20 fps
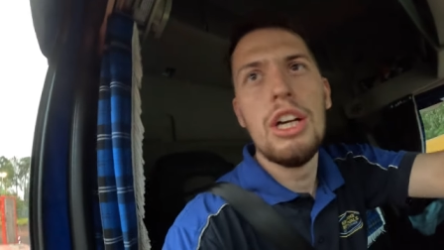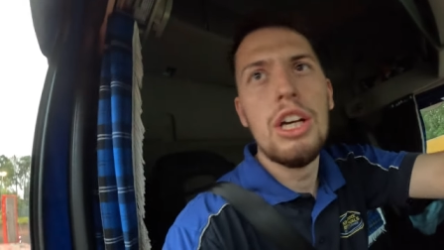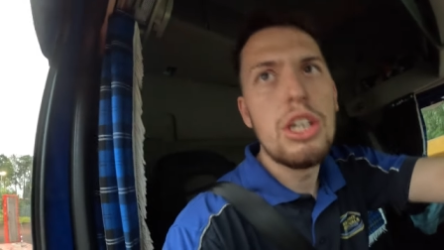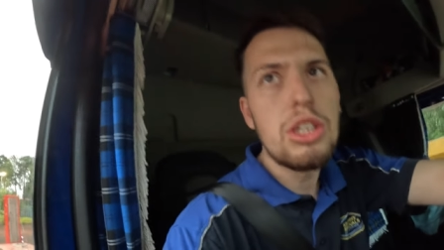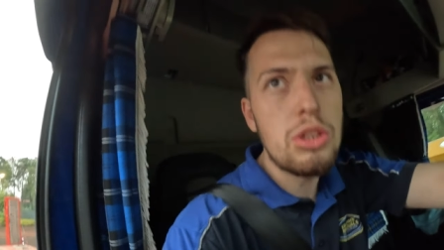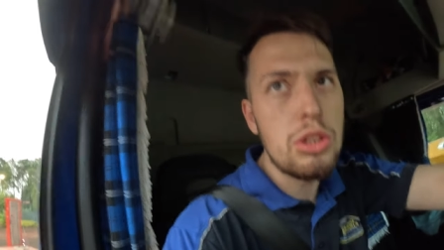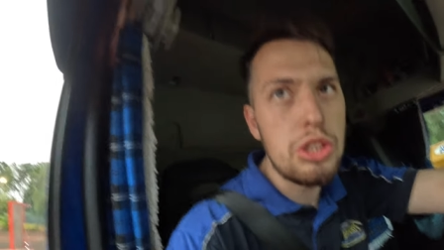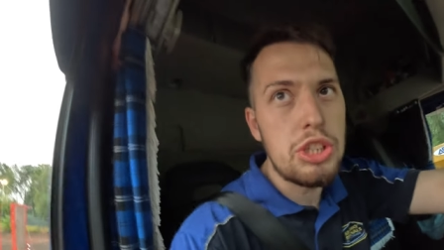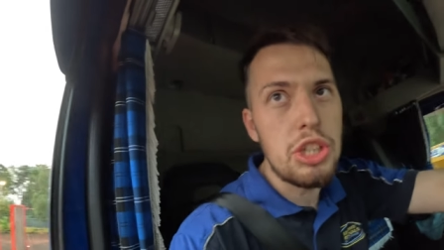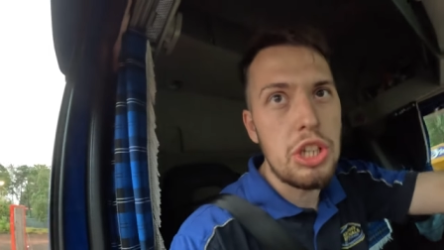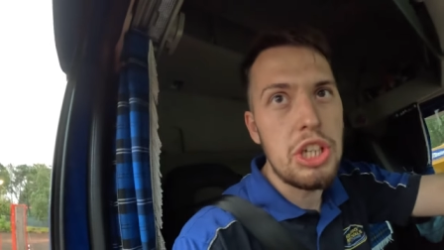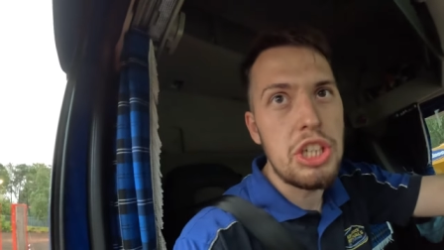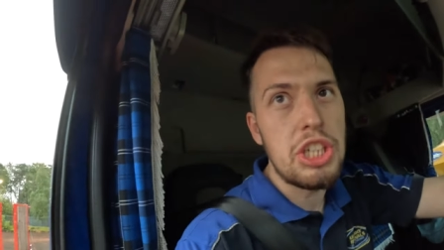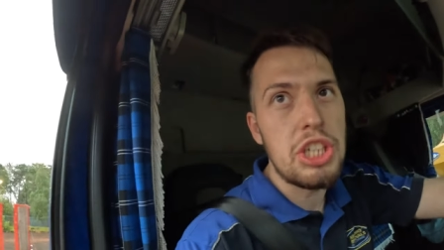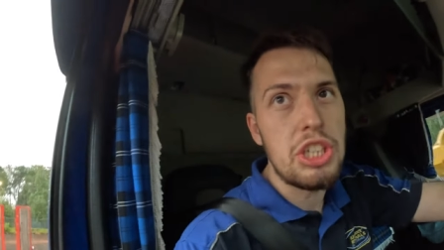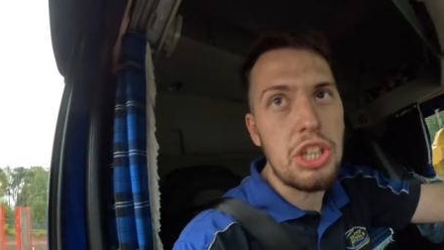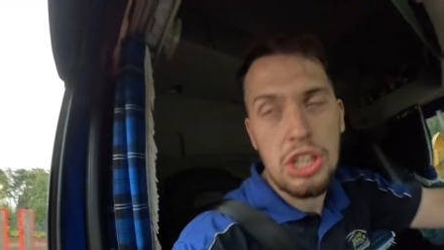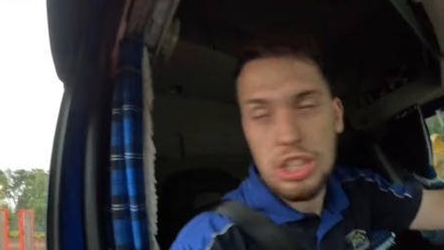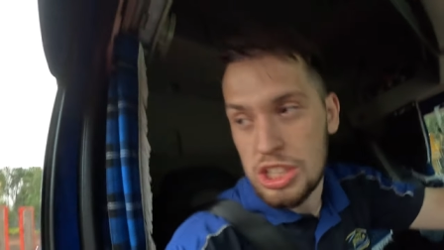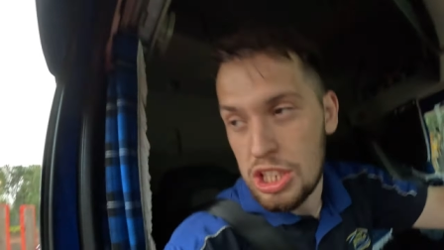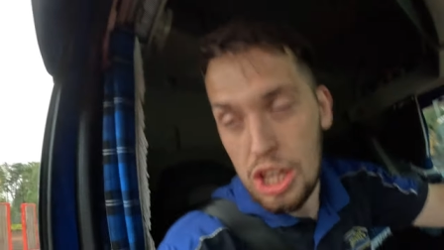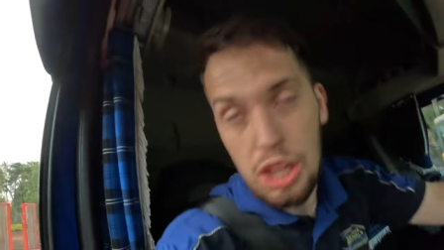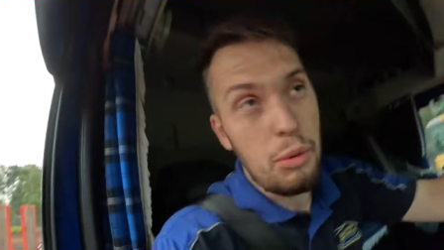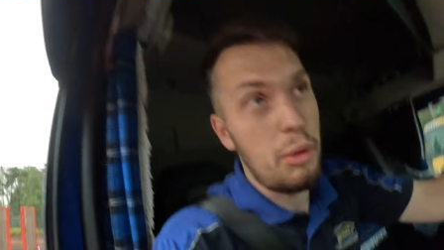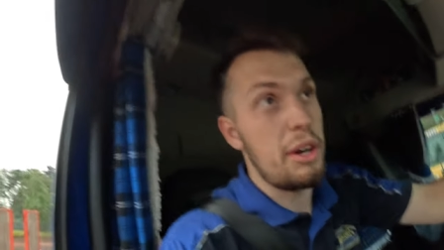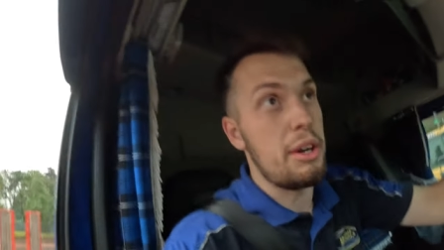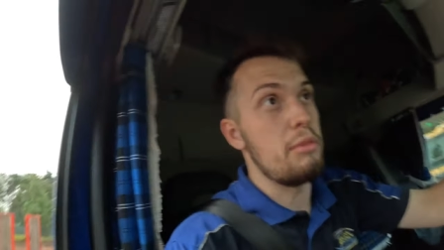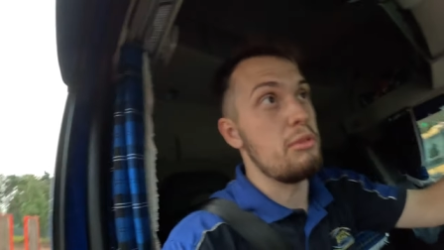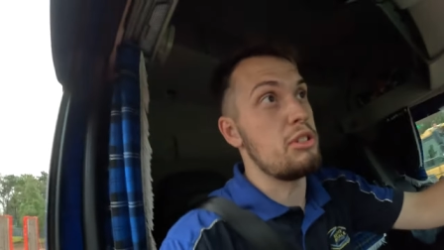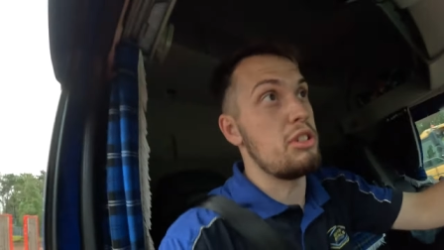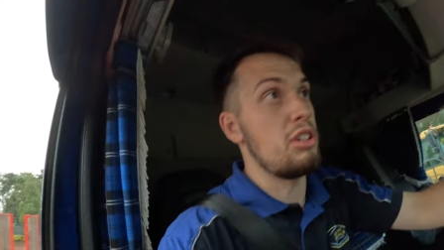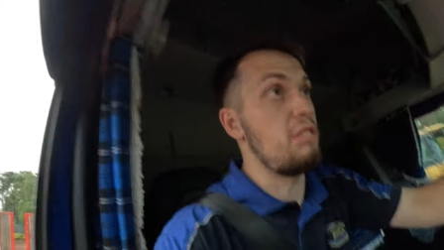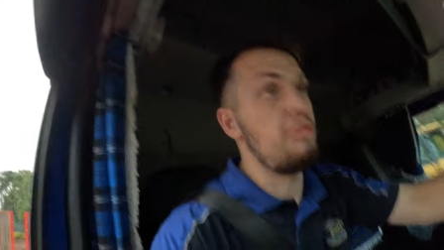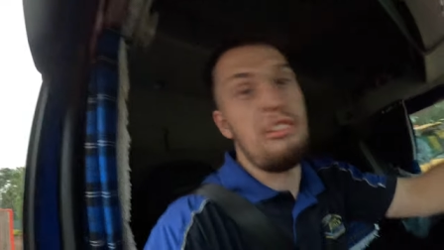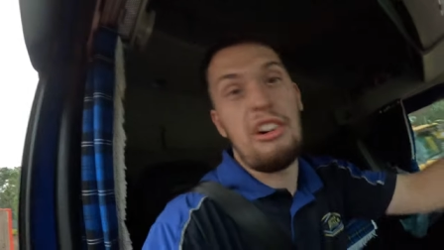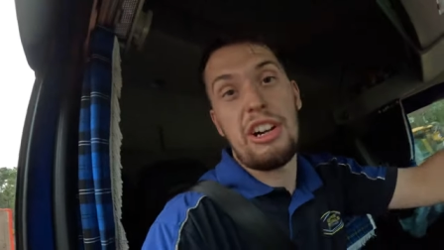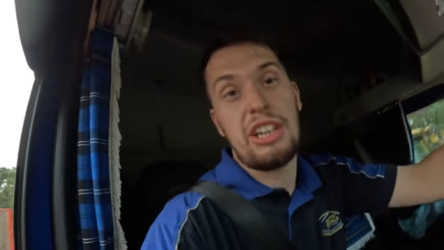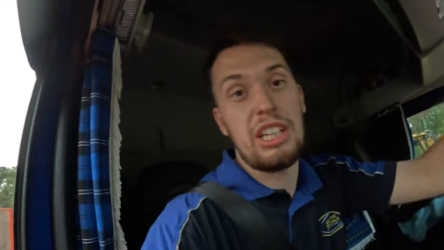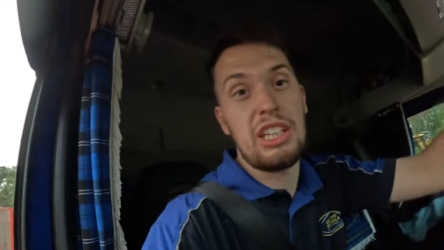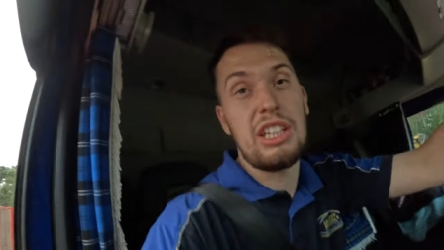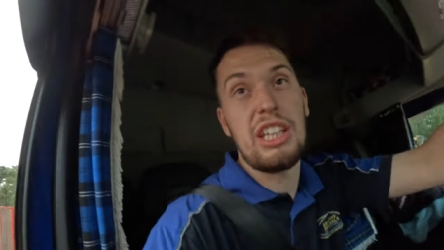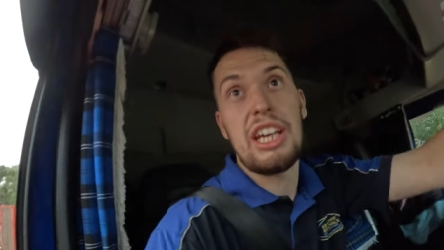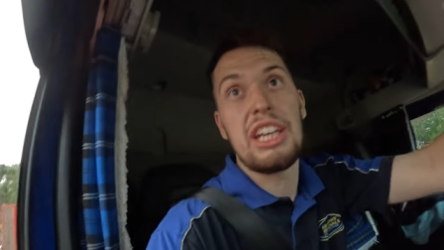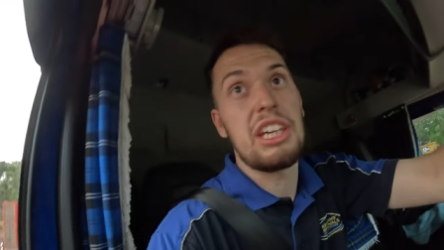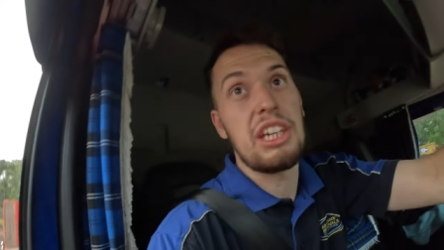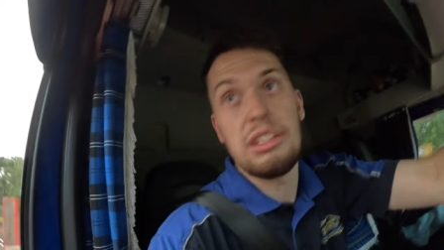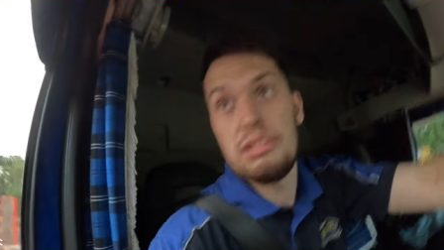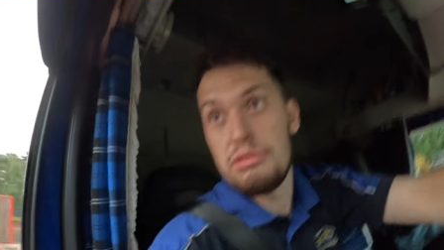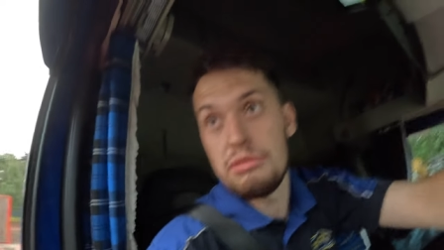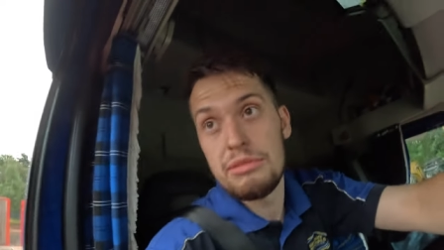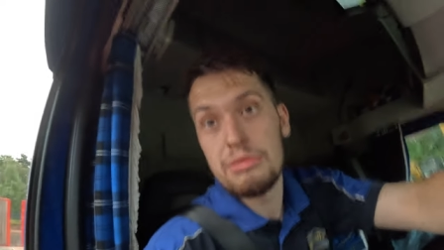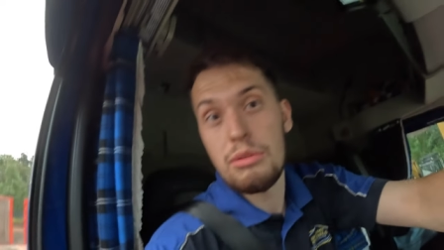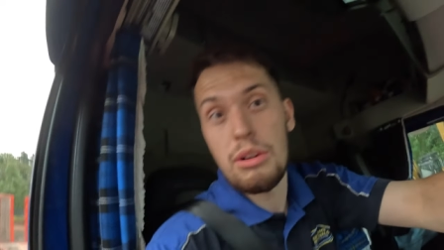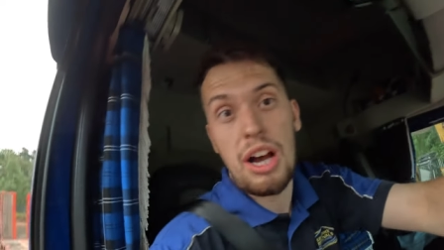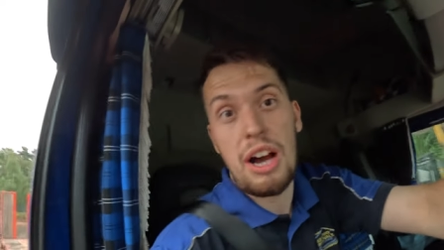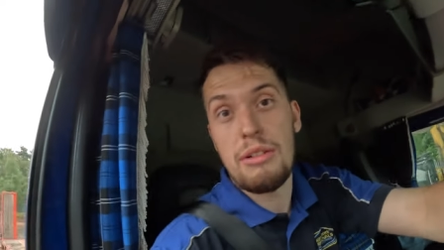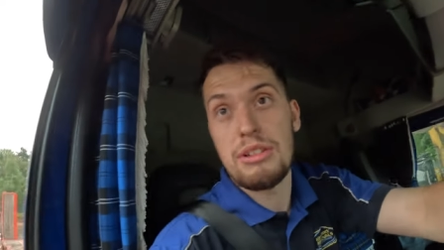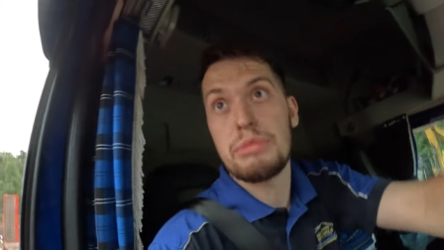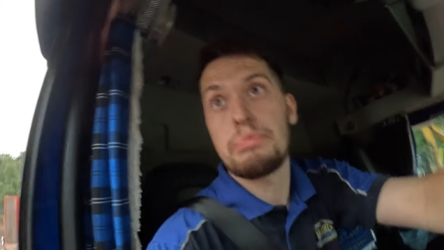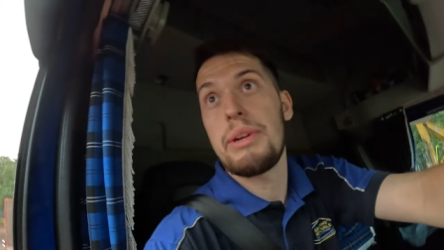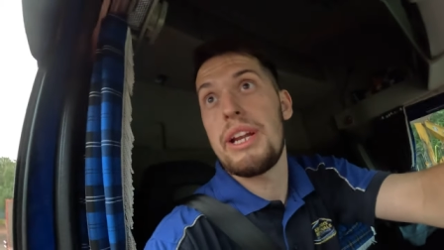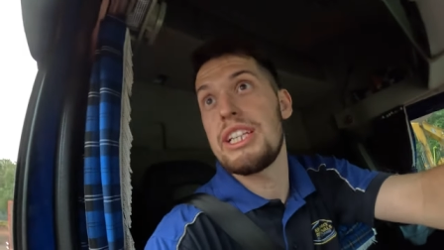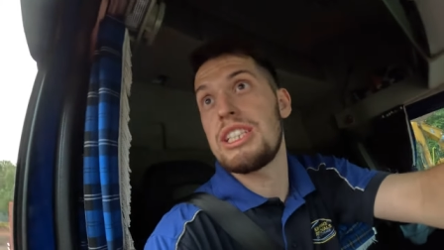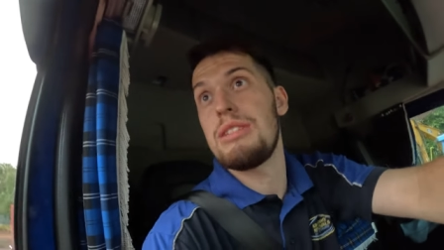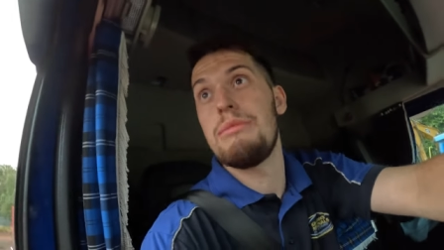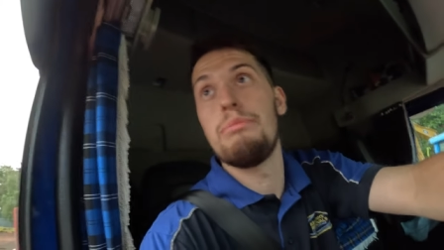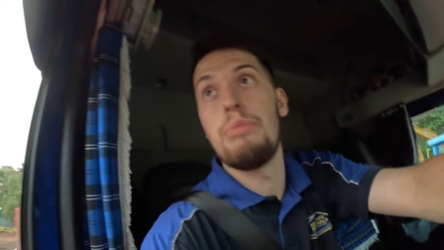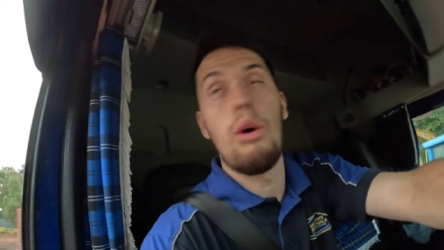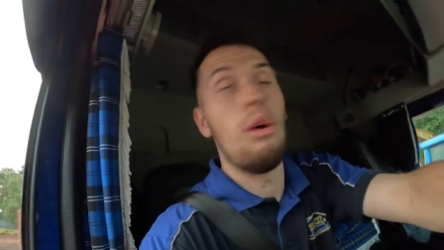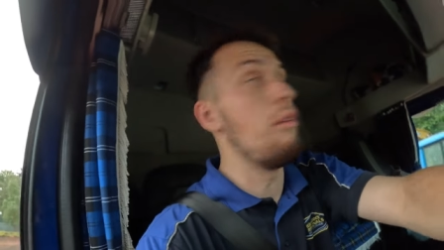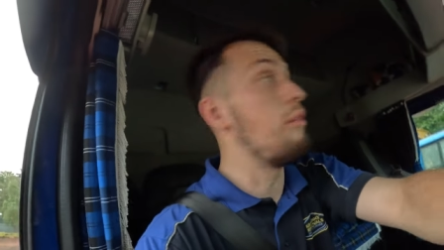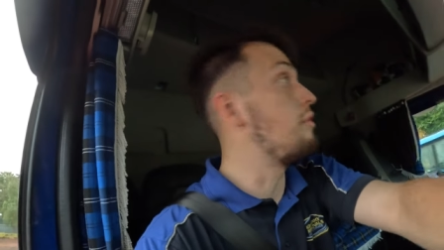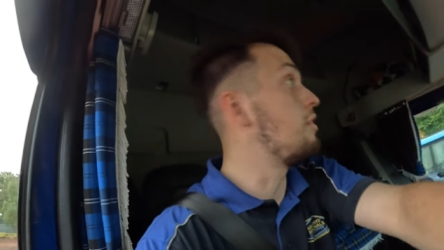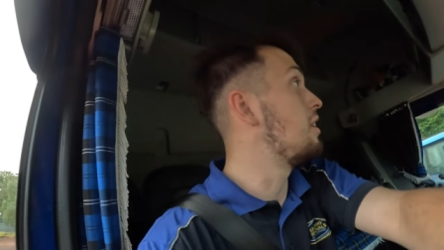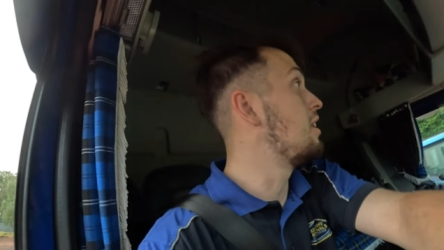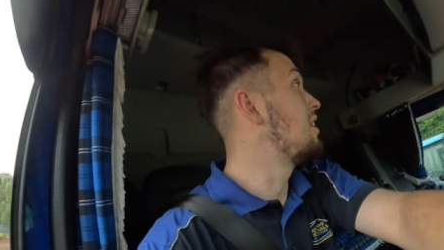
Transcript: So as soon as you touched the other one, it was just thinking I was pressing both.